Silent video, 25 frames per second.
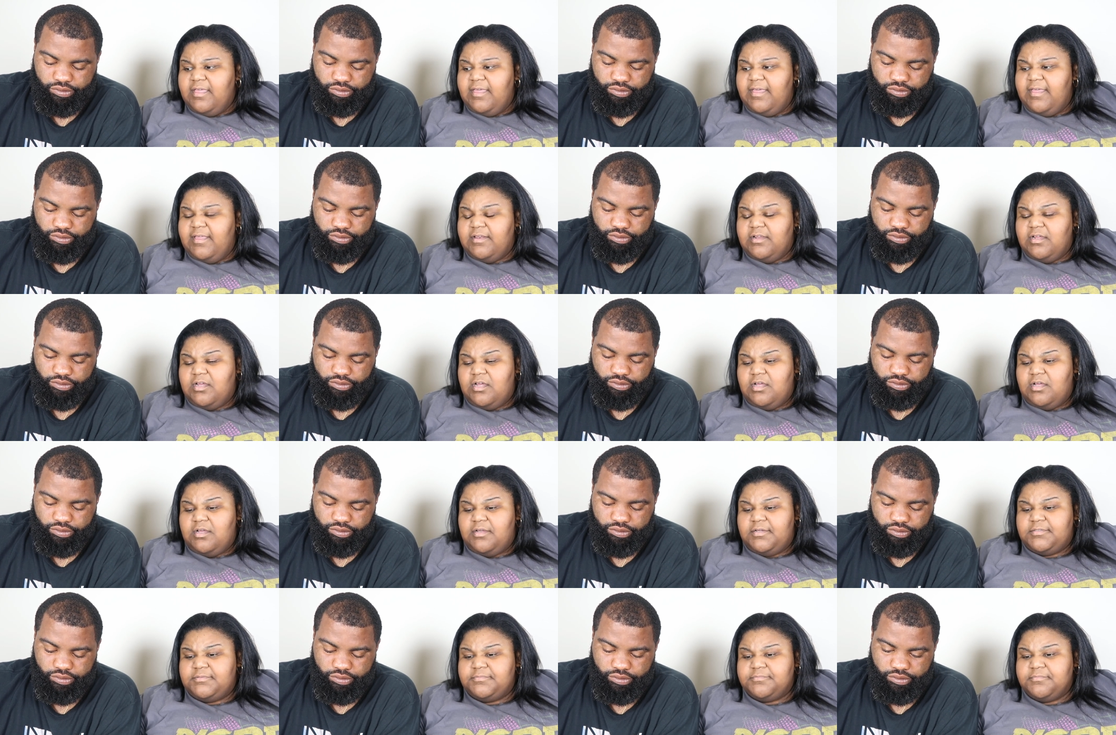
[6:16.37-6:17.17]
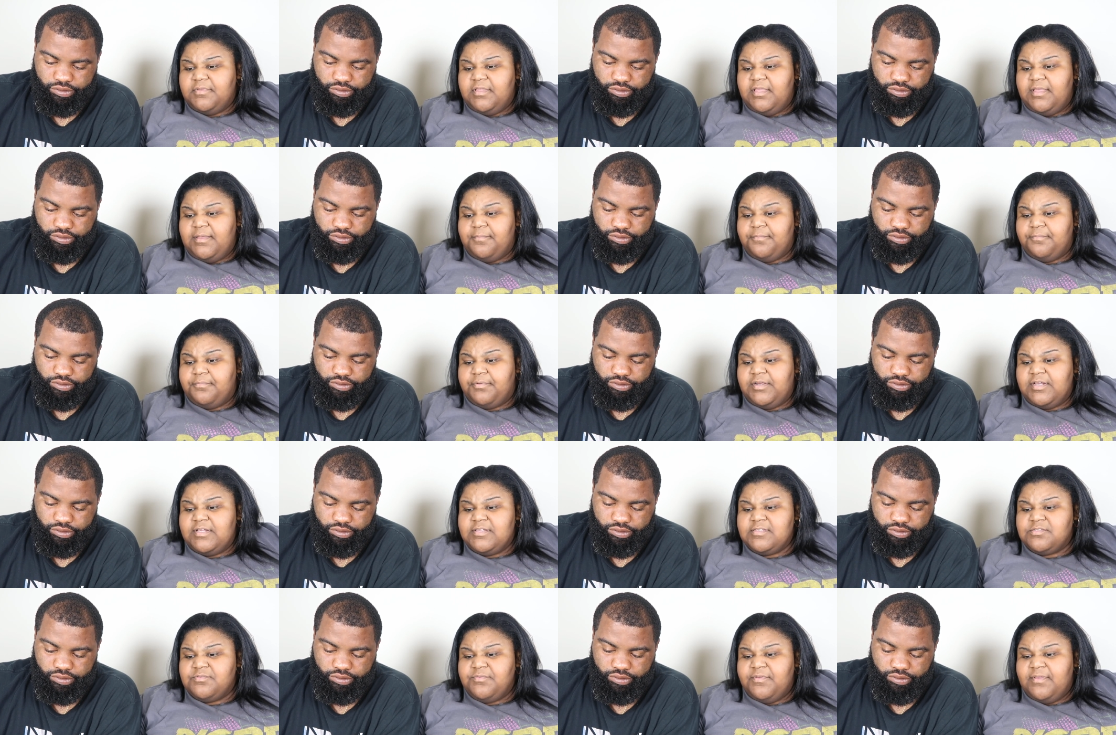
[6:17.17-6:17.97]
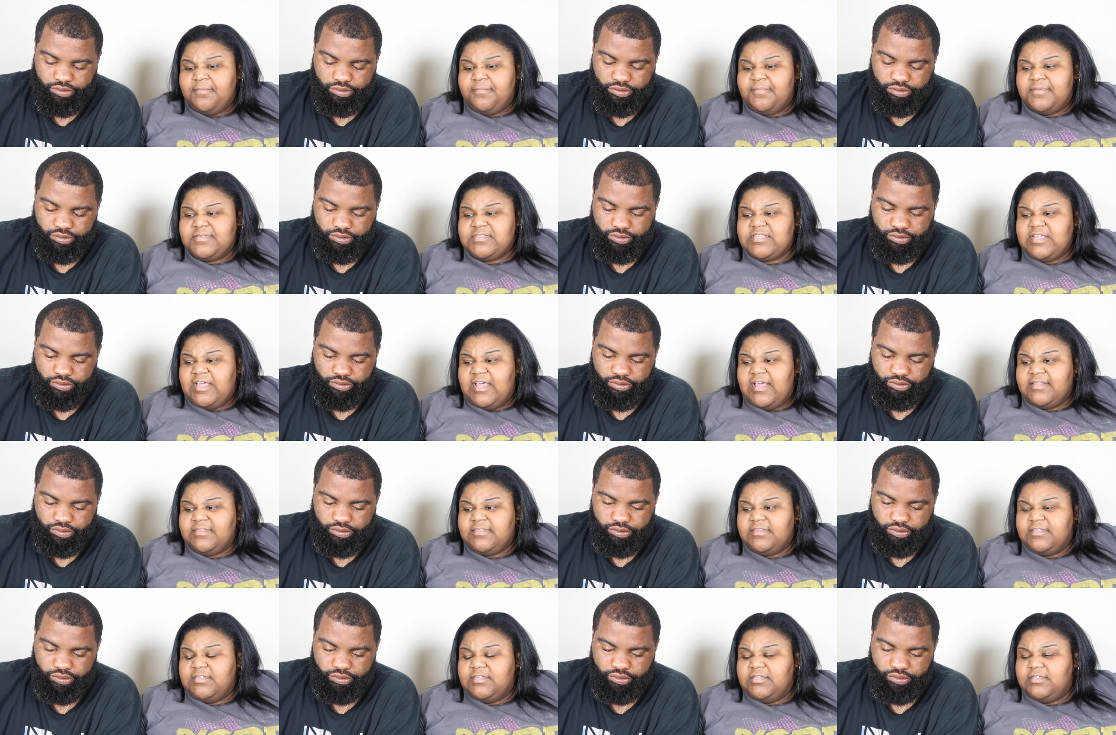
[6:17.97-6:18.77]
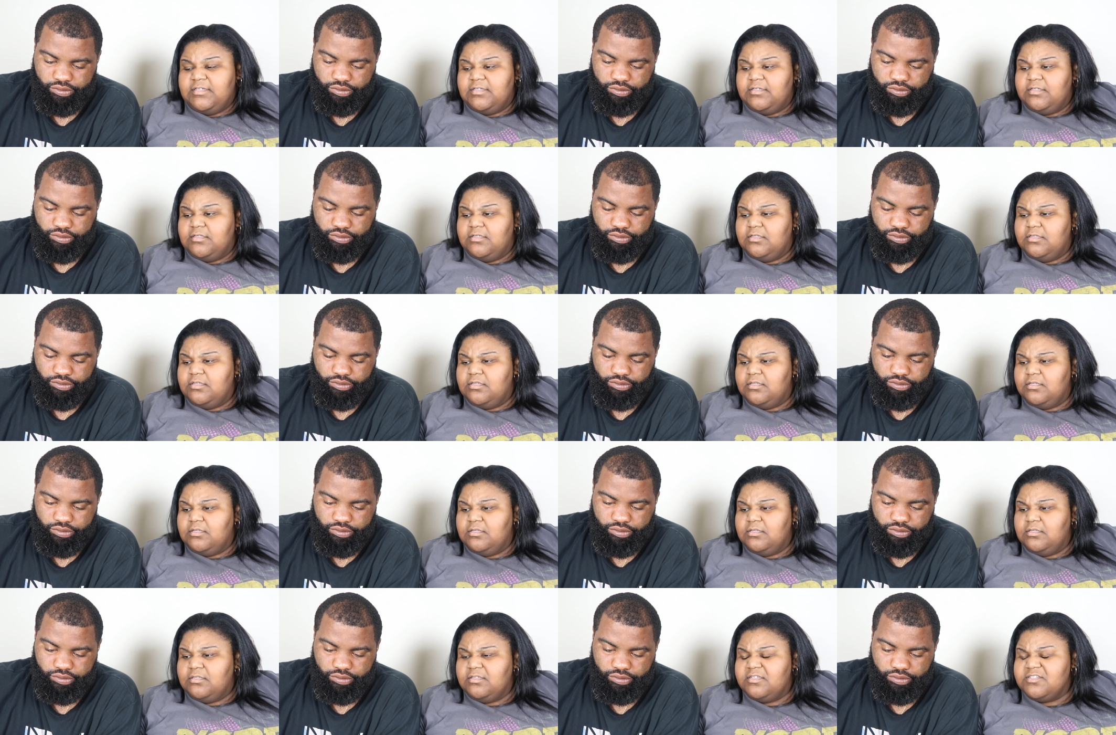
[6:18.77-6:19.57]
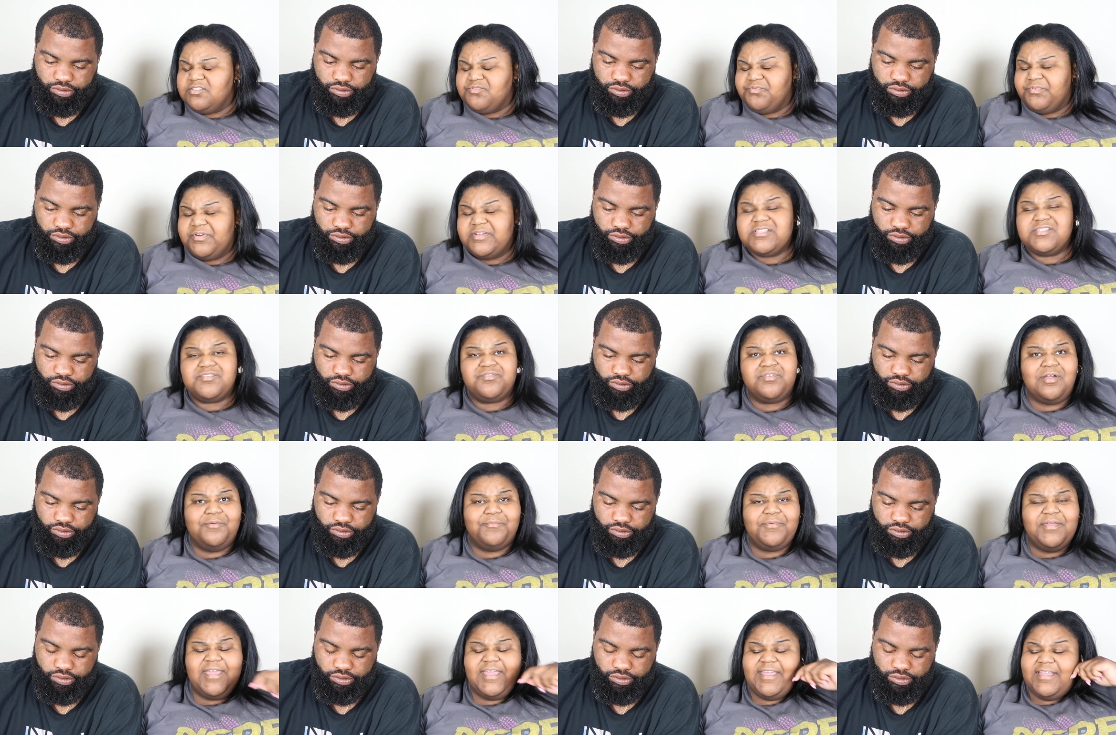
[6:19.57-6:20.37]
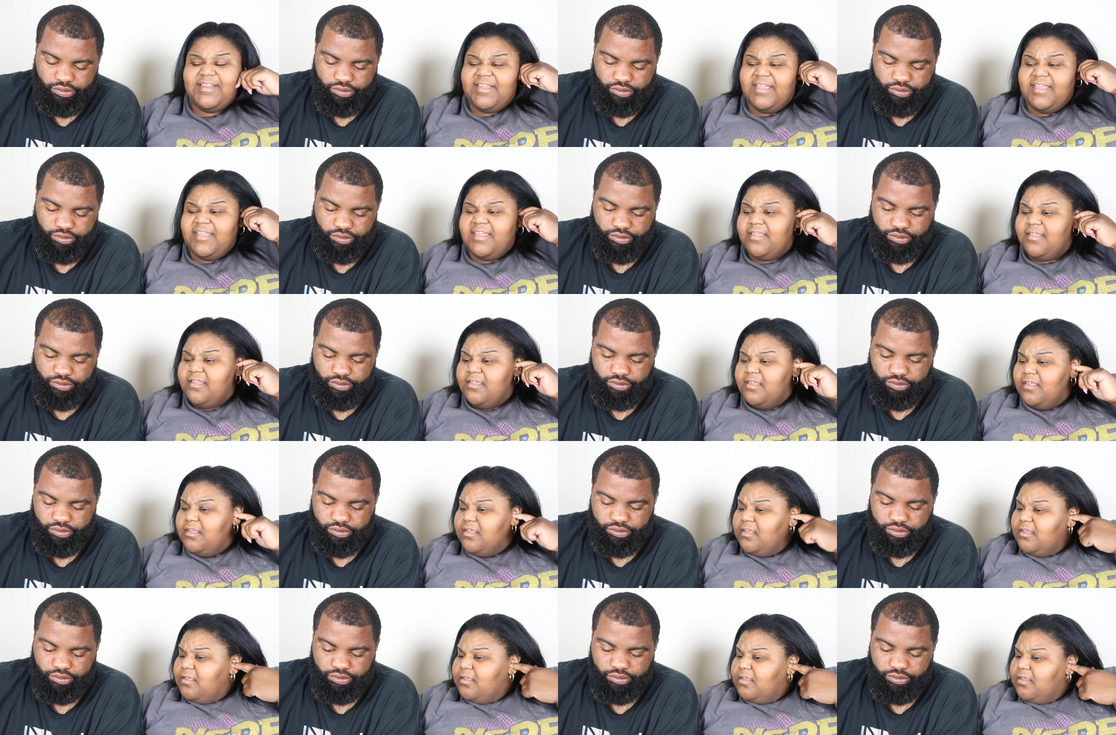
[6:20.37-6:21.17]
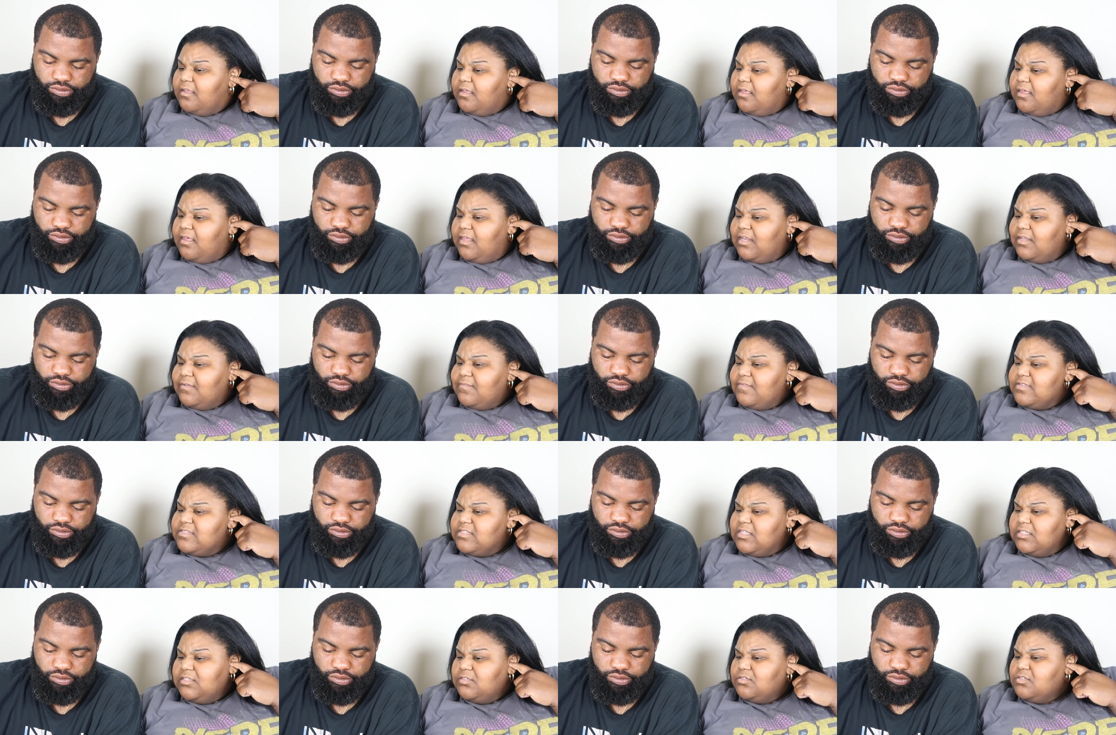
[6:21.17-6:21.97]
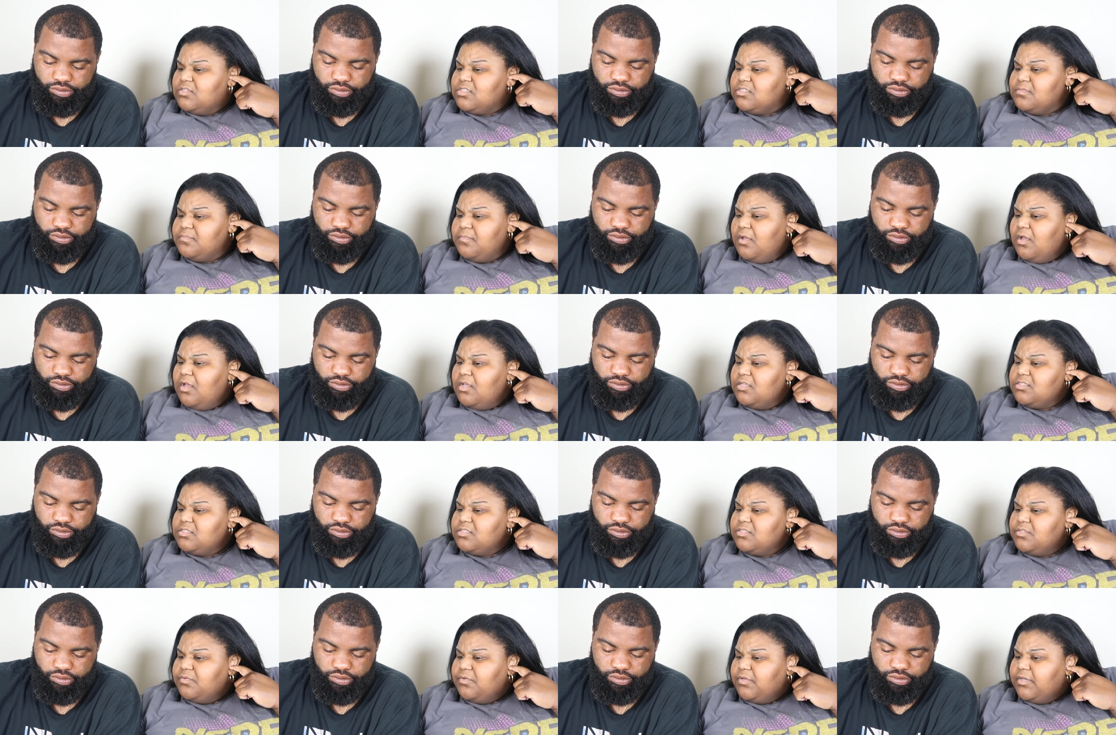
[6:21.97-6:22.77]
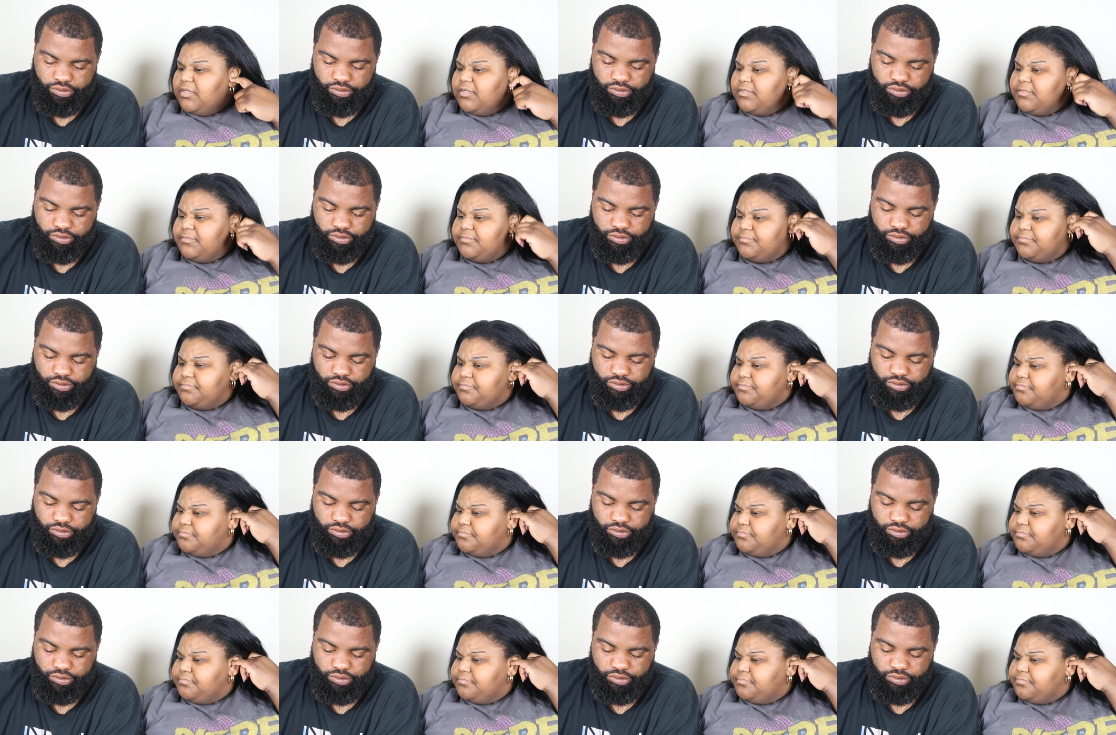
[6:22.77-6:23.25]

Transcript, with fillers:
Speaker 1: in um in Brunswick beside the this restaurant we ate at, and it was a little small store.